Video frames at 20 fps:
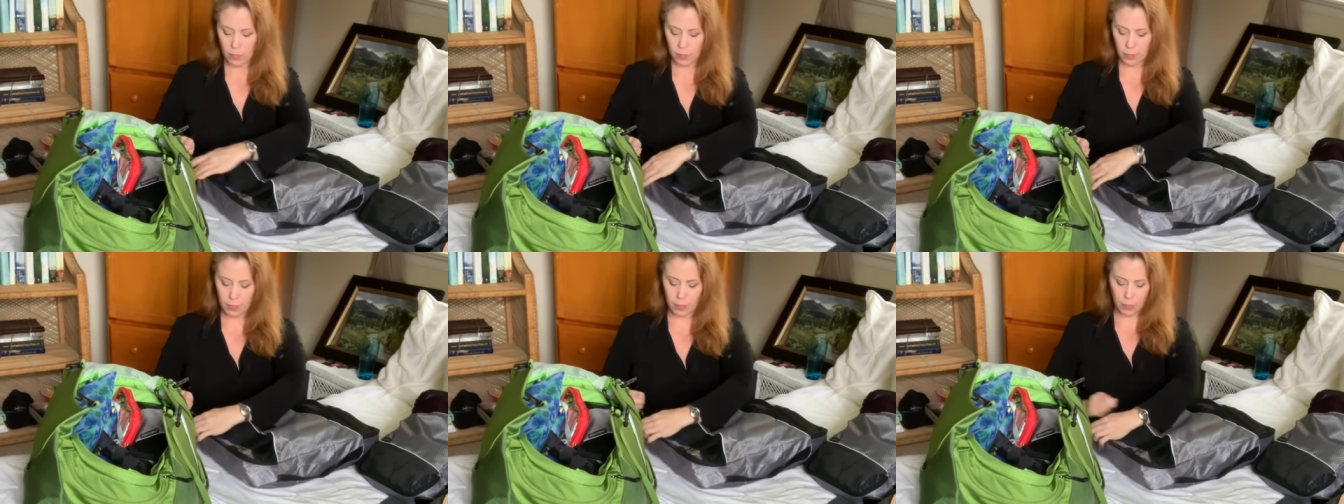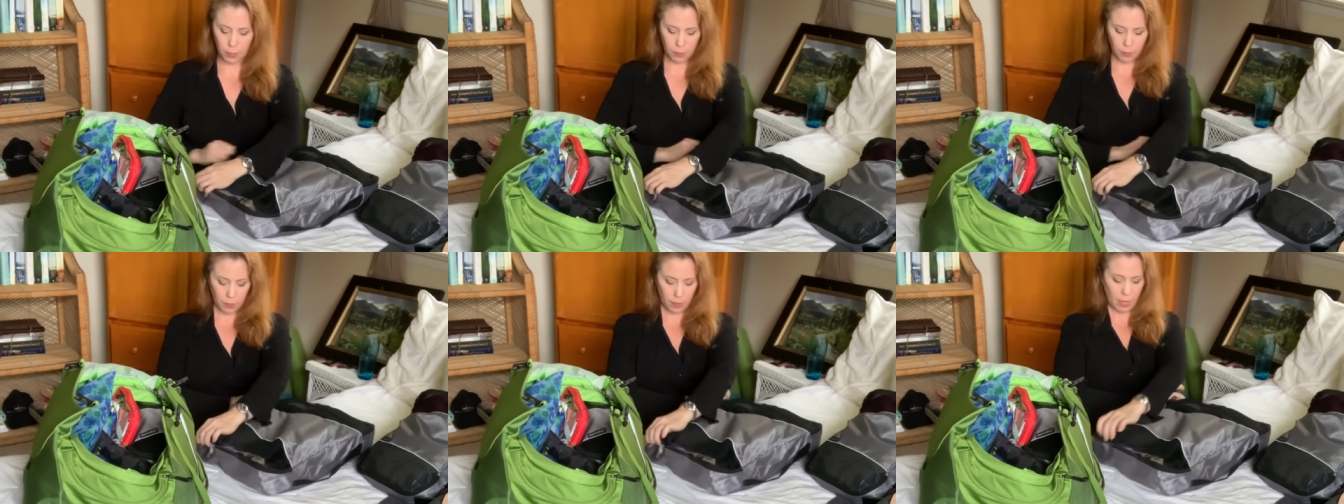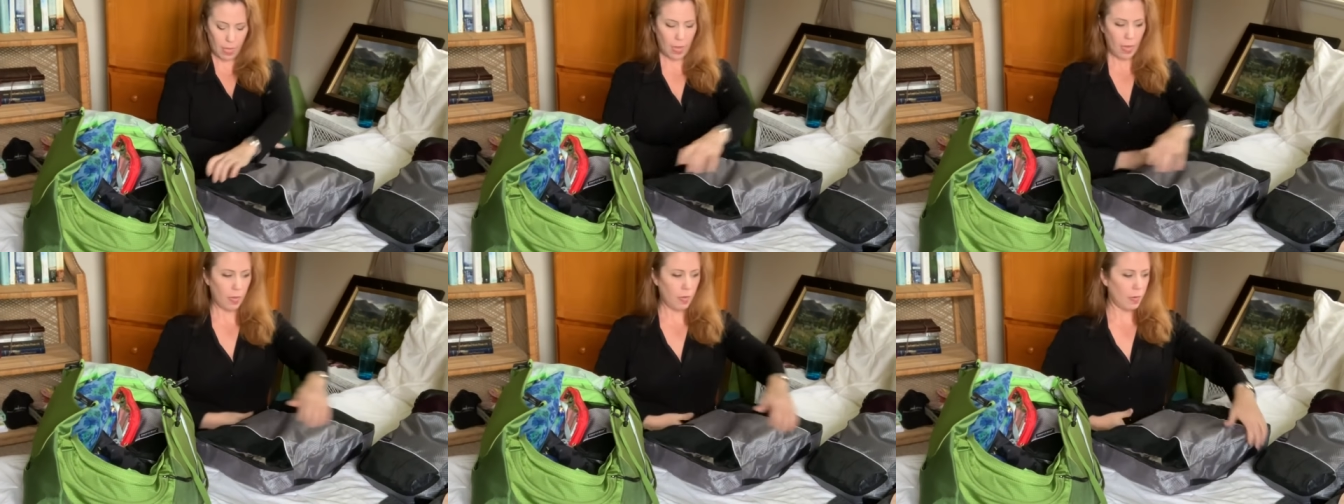So
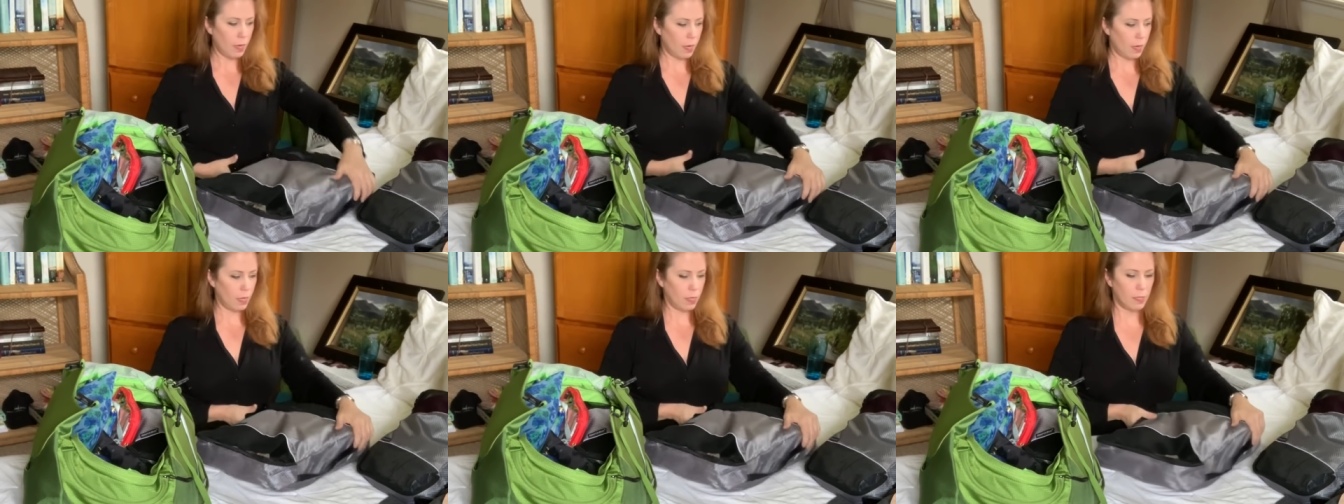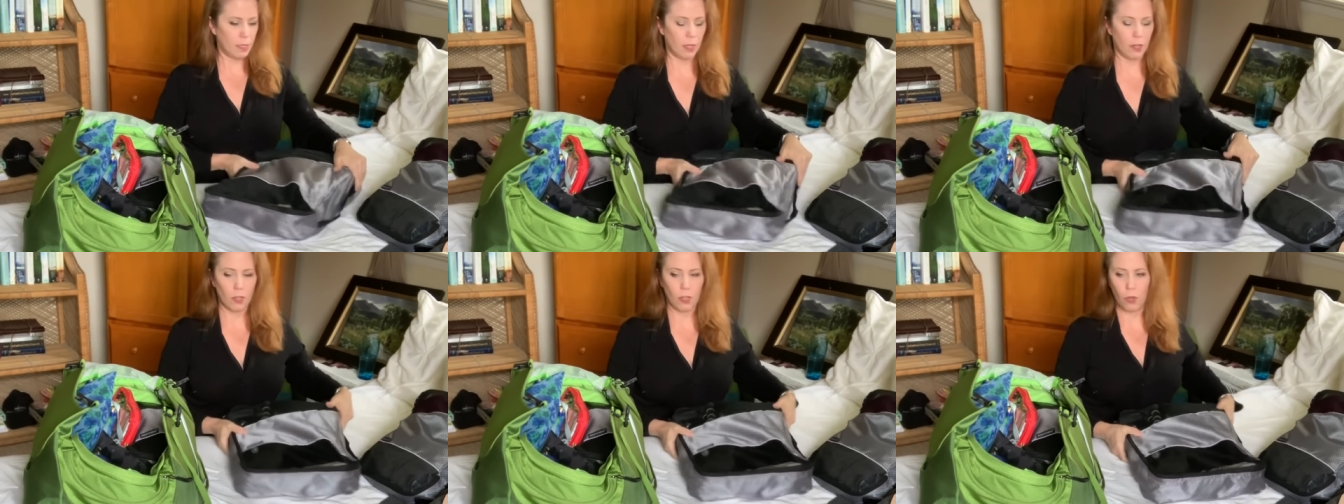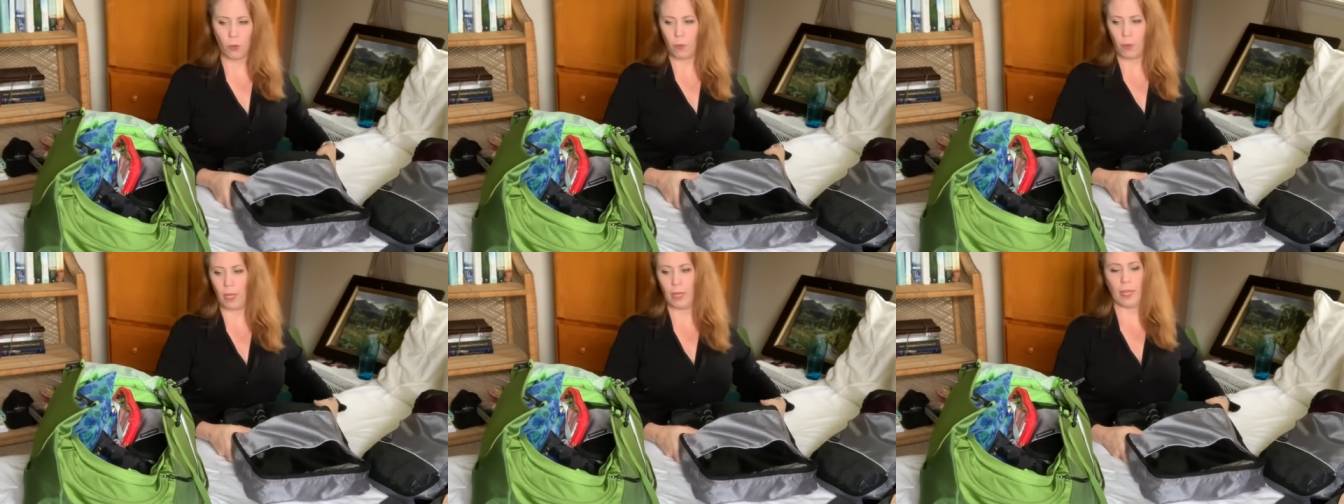that is going to
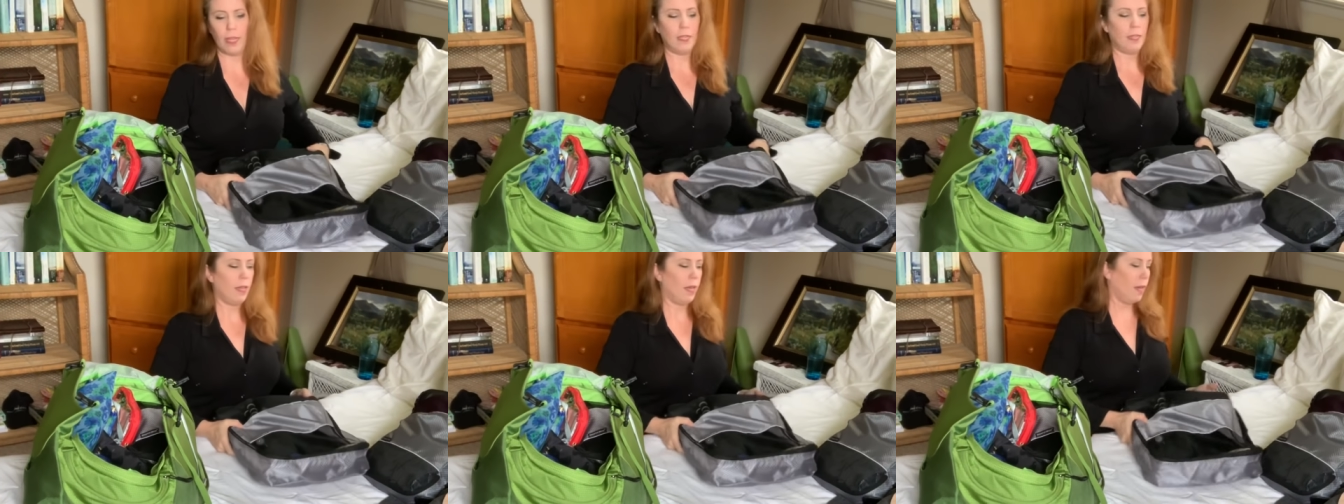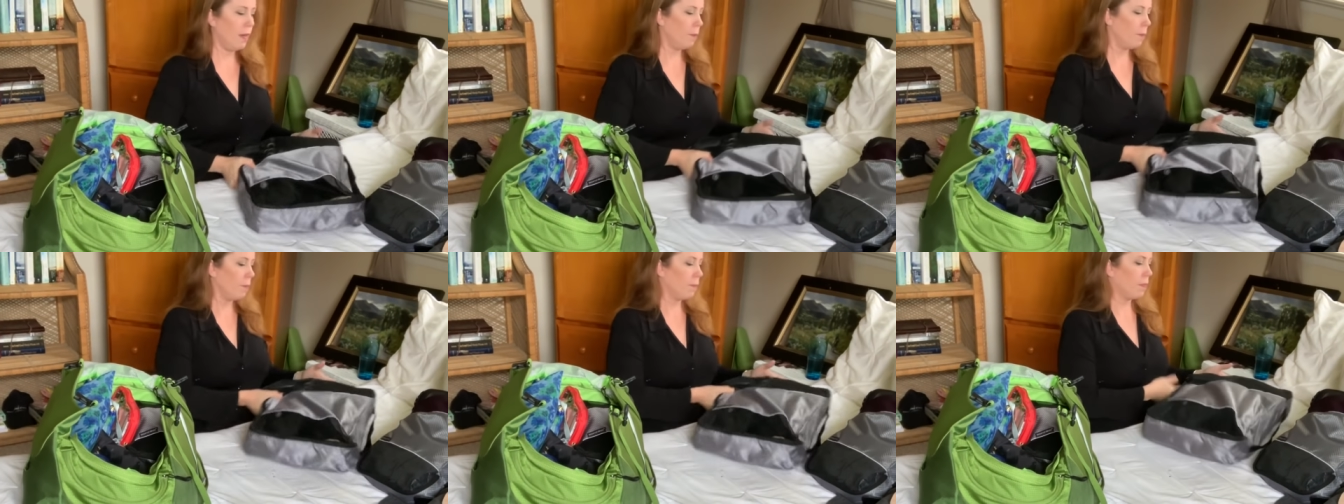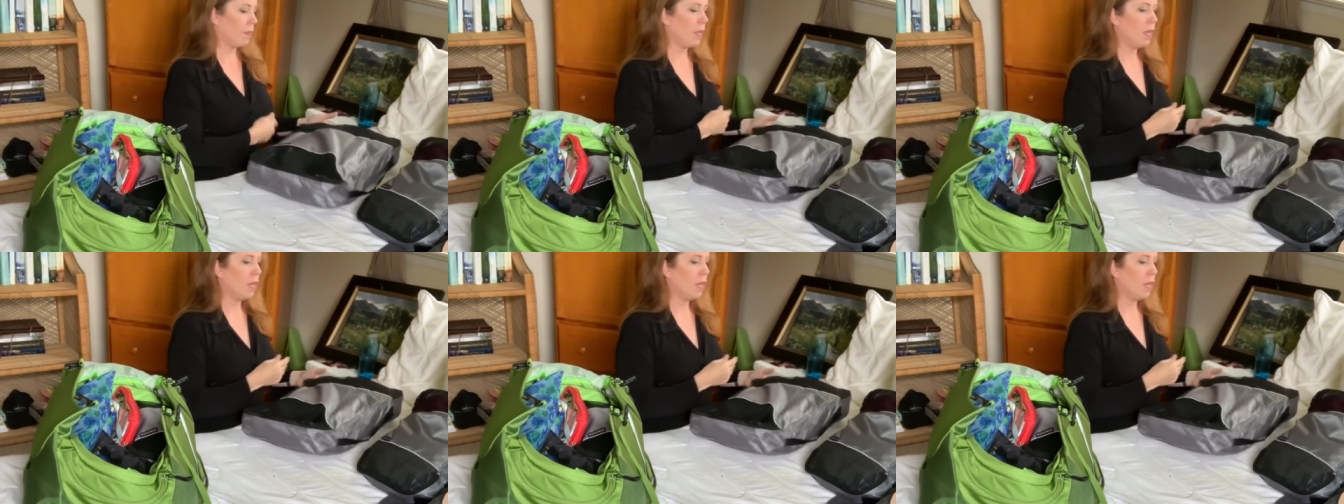go in like that.